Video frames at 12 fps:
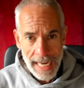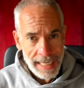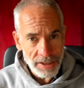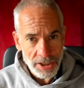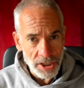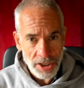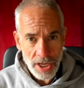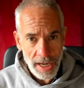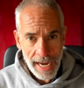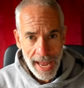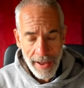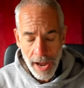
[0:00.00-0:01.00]
That is just
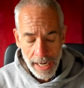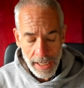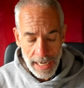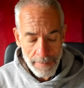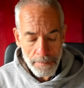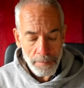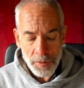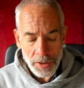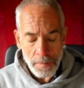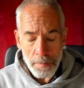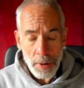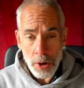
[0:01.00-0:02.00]
like, I could eat
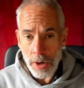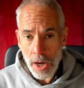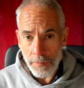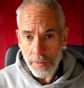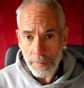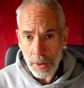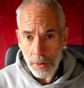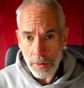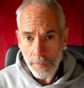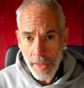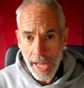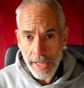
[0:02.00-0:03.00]
just bowl after
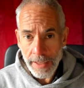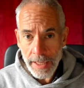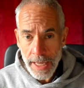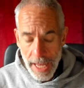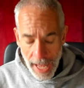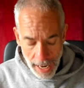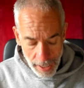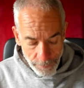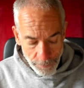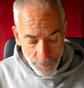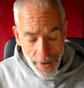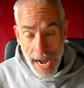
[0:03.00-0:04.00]
bowl of that. And
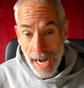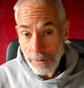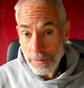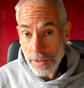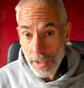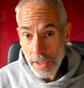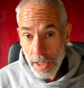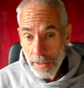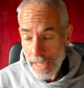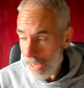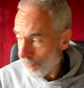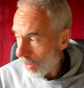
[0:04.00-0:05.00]
I found
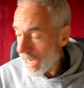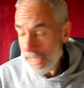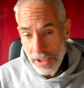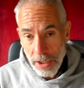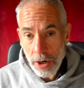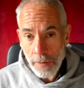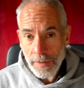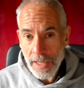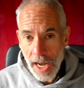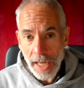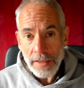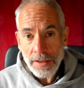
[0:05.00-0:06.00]
that if I eat a lot of
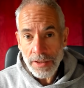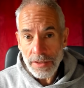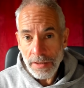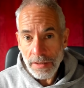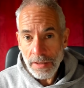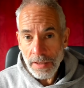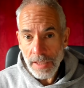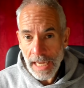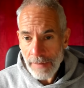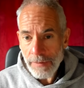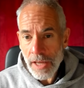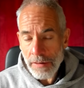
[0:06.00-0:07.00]
nuts,
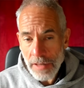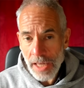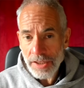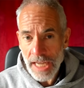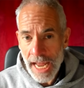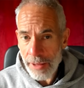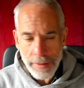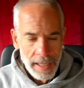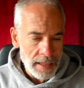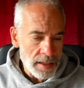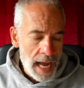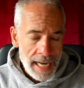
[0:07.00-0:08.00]
even though nuts are
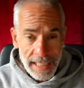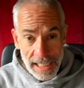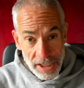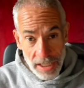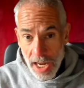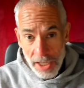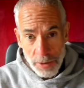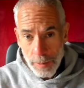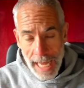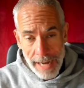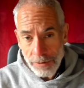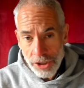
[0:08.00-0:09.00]
healthy, and, and these are nuts
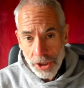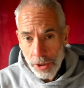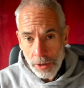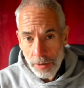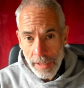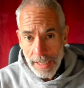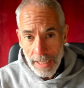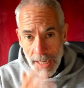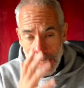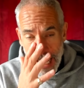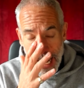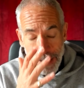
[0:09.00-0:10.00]
without sugar or anything
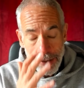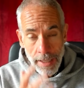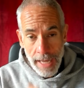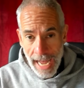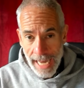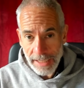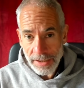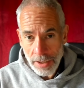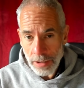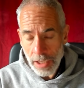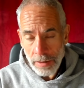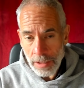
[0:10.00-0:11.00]
like that, added
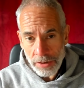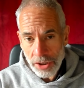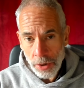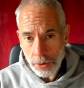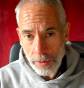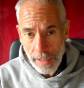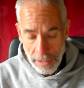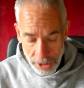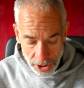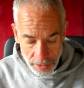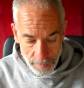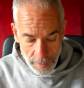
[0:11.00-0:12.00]
to, in salt or anything,
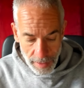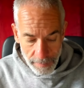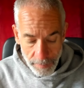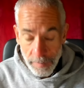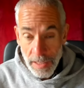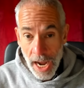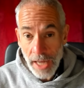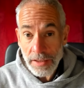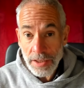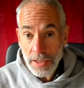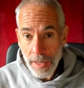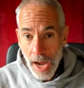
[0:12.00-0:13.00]
just
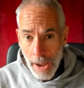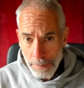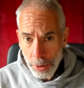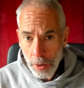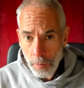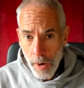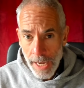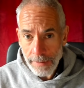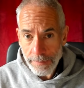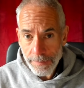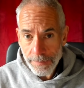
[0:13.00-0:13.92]
nuts, I put on weight.